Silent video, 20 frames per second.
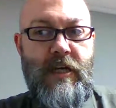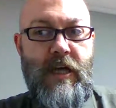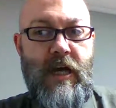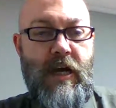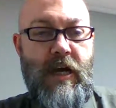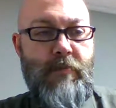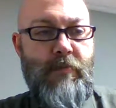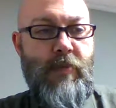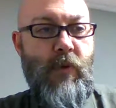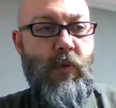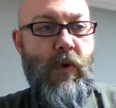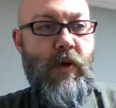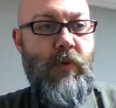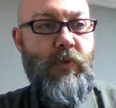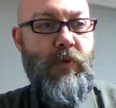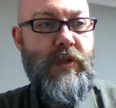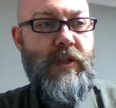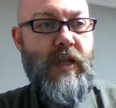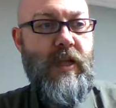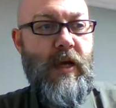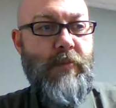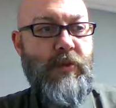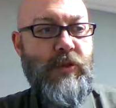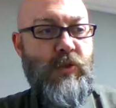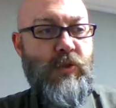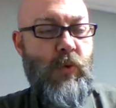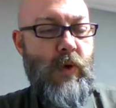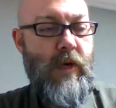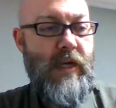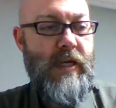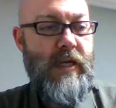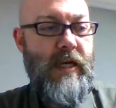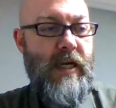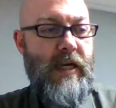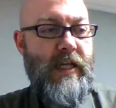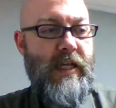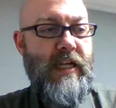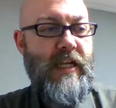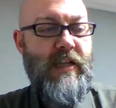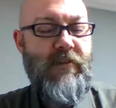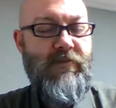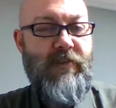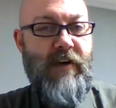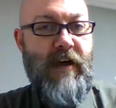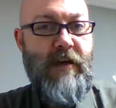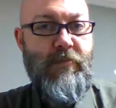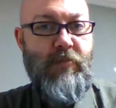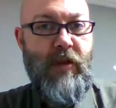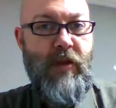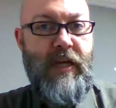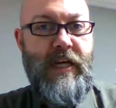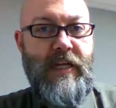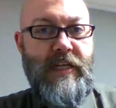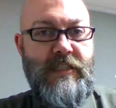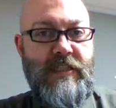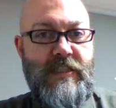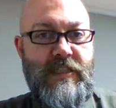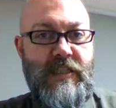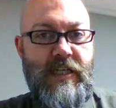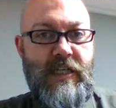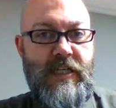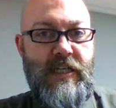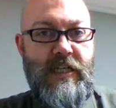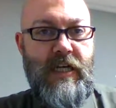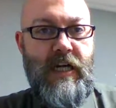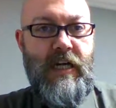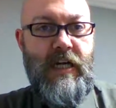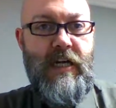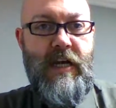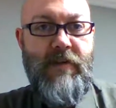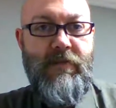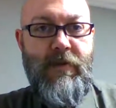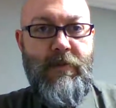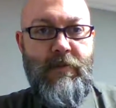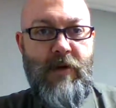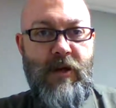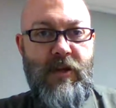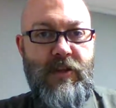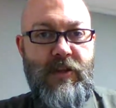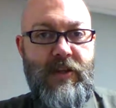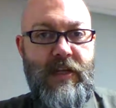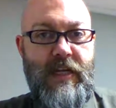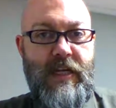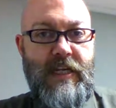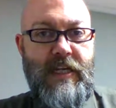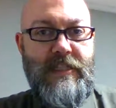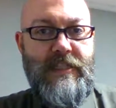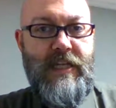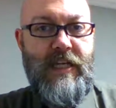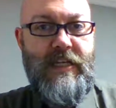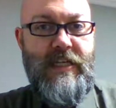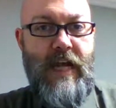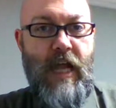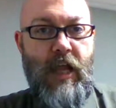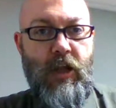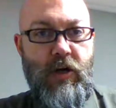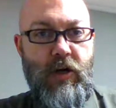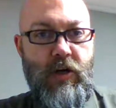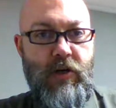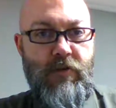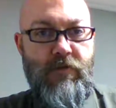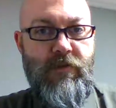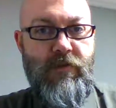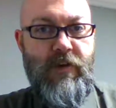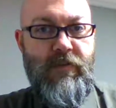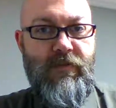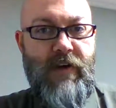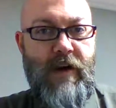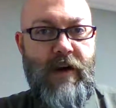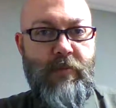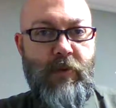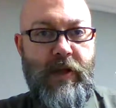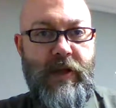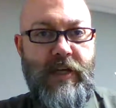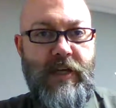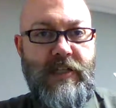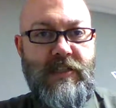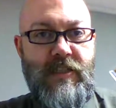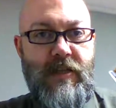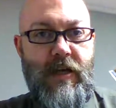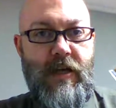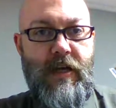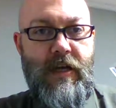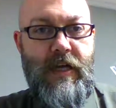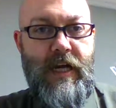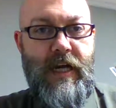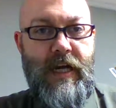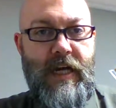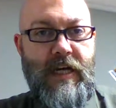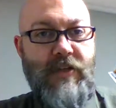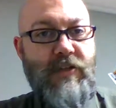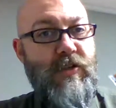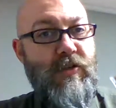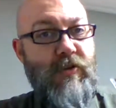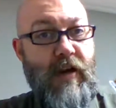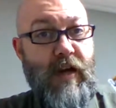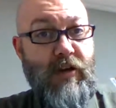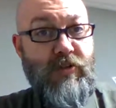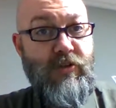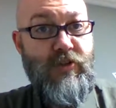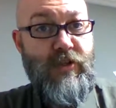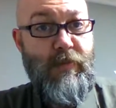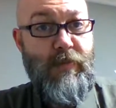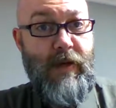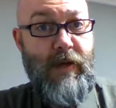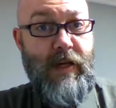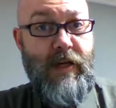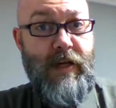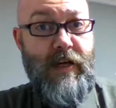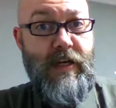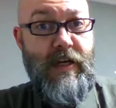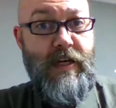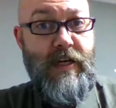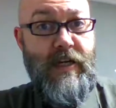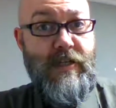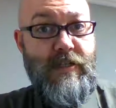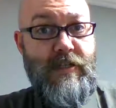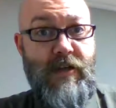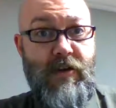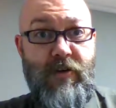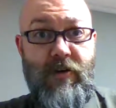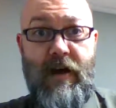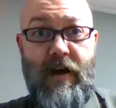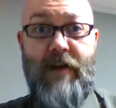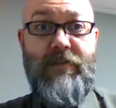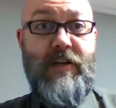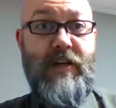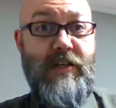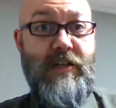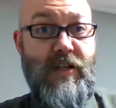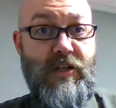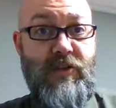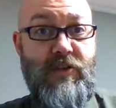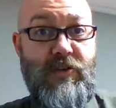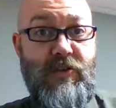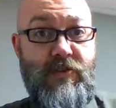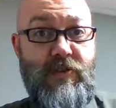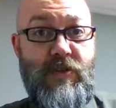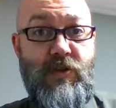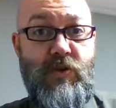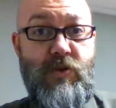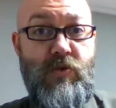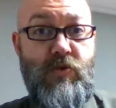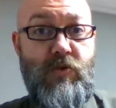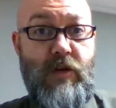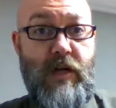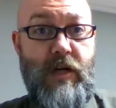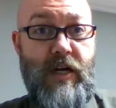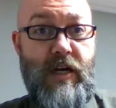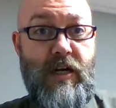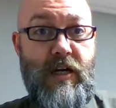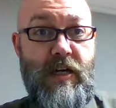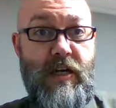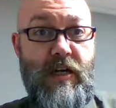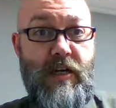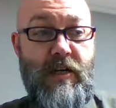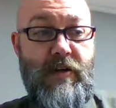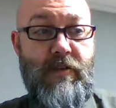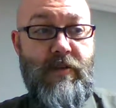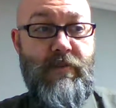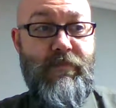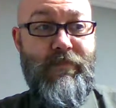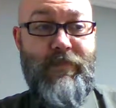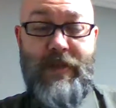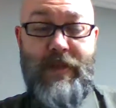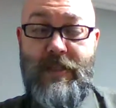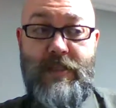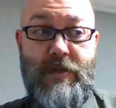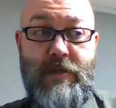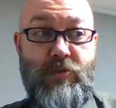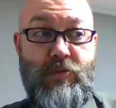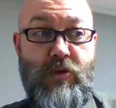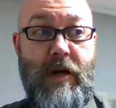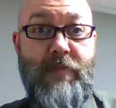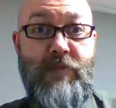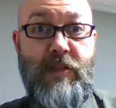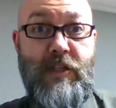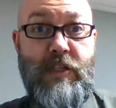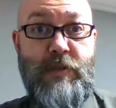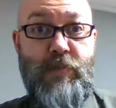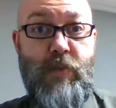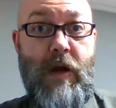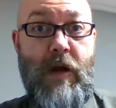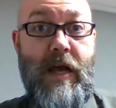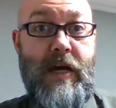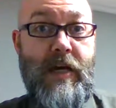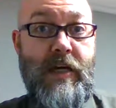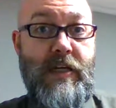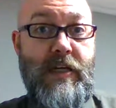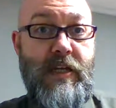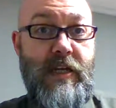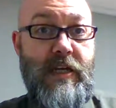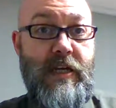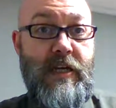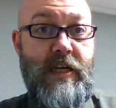Uh, but what with the Humble Twin, I get the five blades uh, every month. It's a dollar for the five blades uh, and two dollars shipping. So I've continued to uh, subscribe to this product.